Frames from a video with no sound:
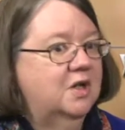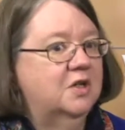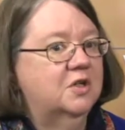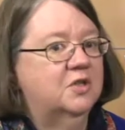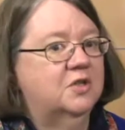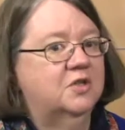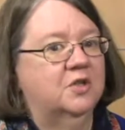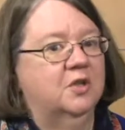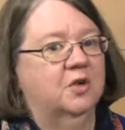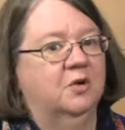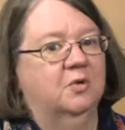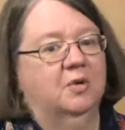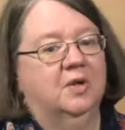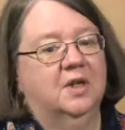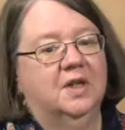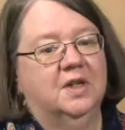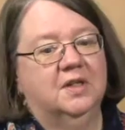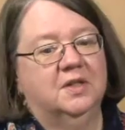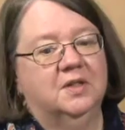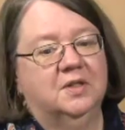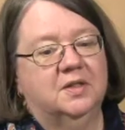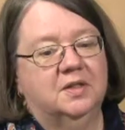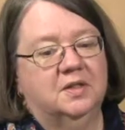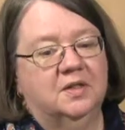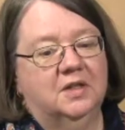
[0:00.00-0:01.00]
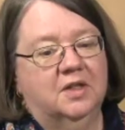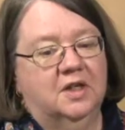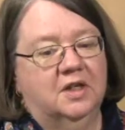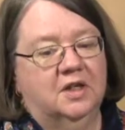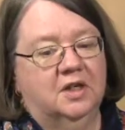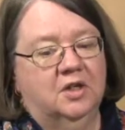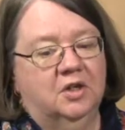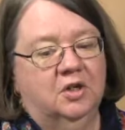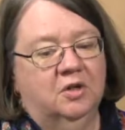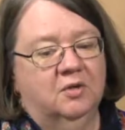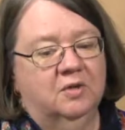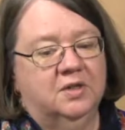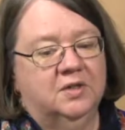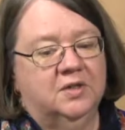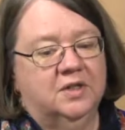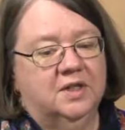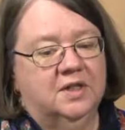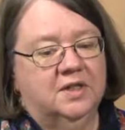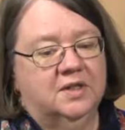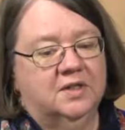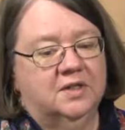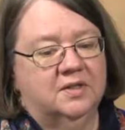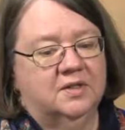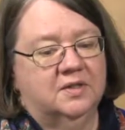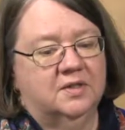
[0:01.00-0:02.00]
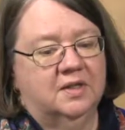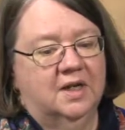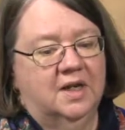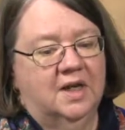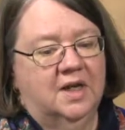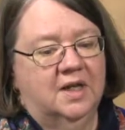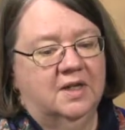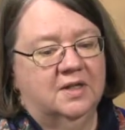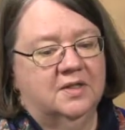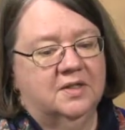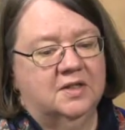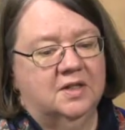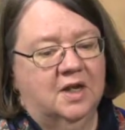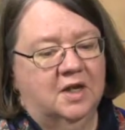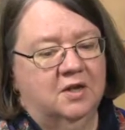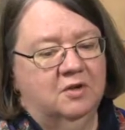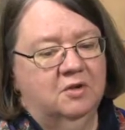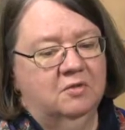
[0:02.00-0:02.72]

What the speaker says: So it's not